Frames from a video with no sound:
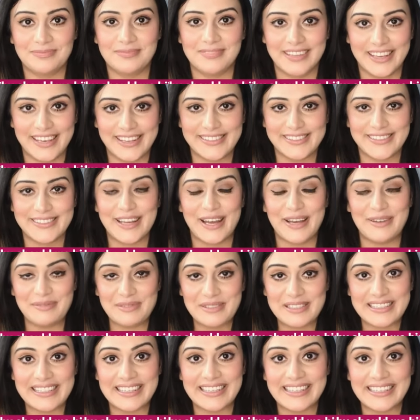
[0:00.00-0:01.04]
yes, I'm
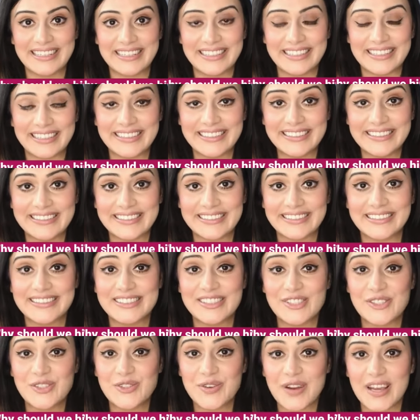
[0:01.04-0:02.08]
saying it,
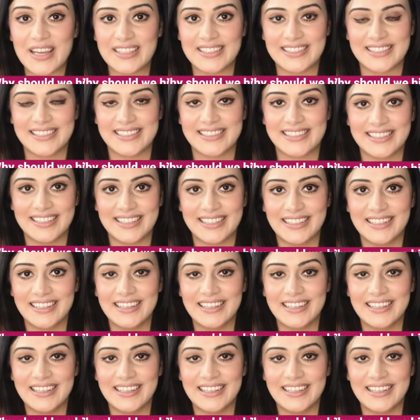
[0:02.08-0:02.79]
stress